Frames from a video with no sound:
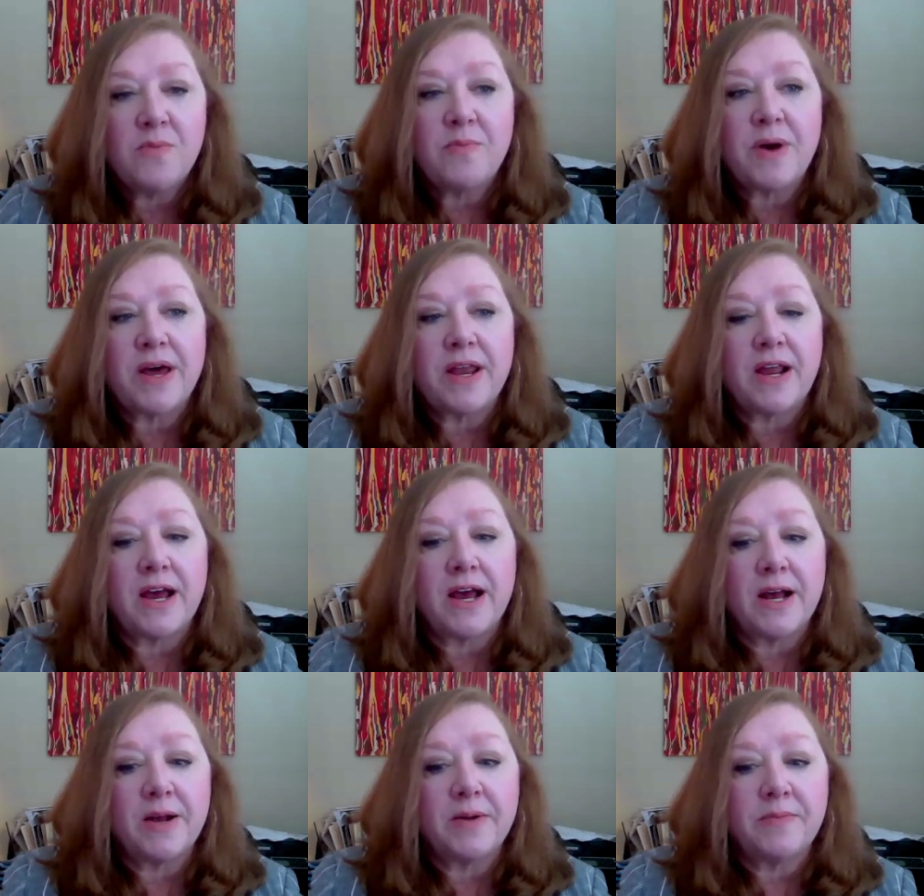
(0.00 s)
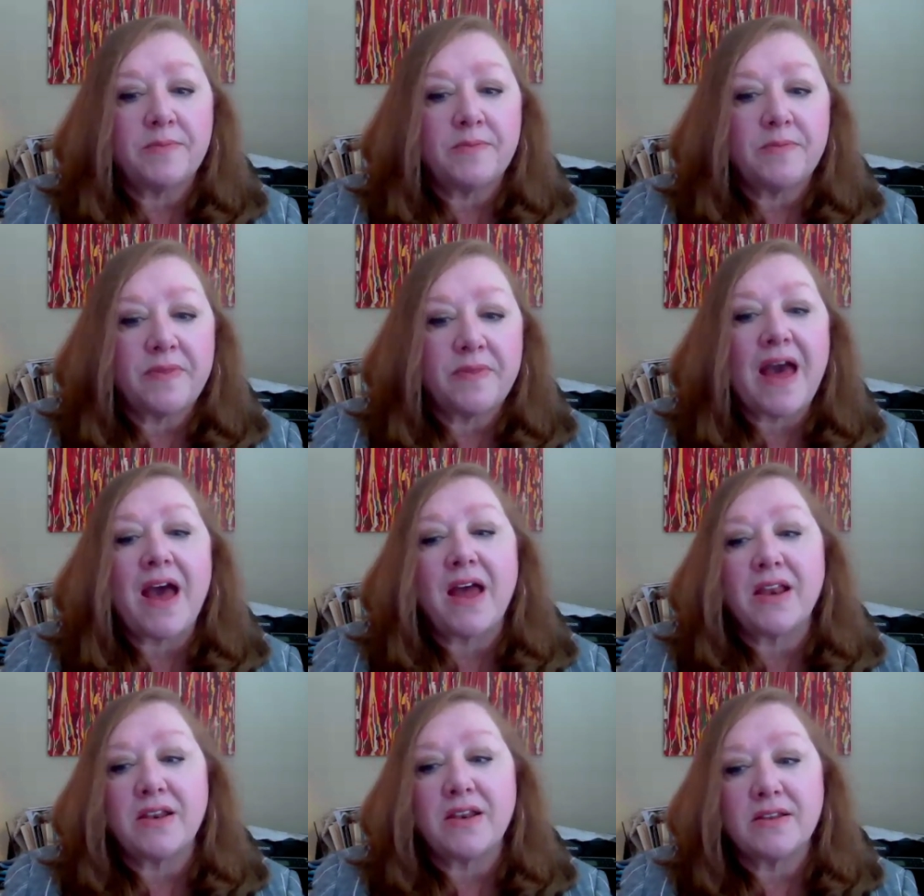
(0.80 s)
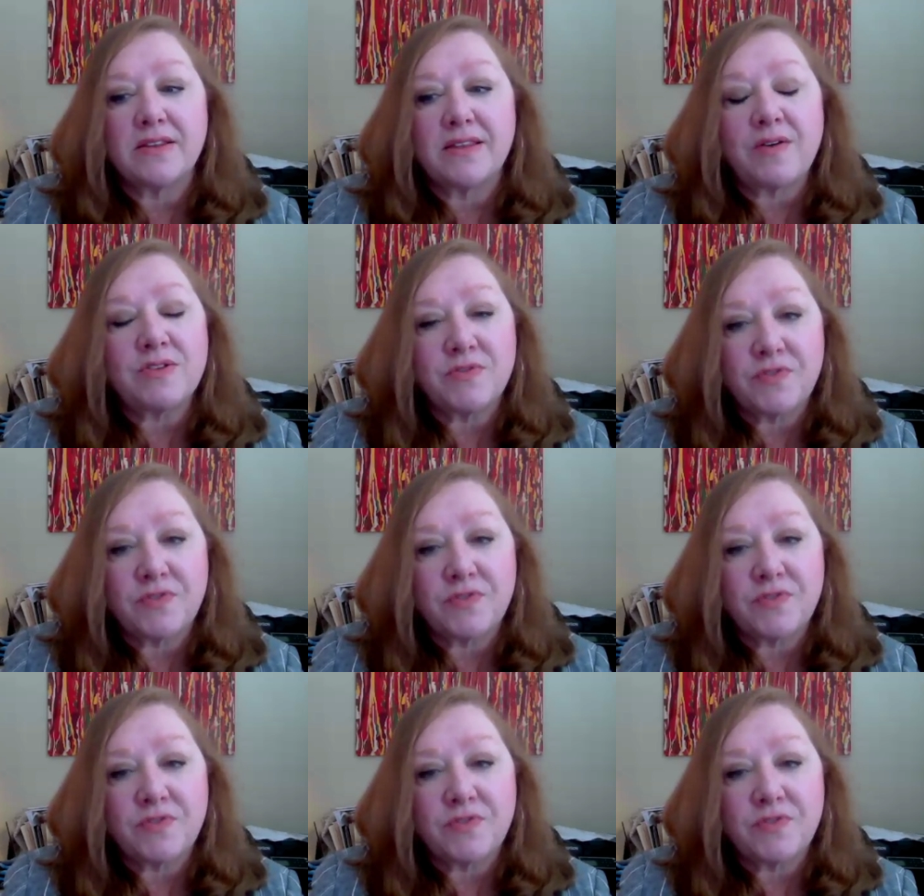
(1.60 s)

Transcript: But that was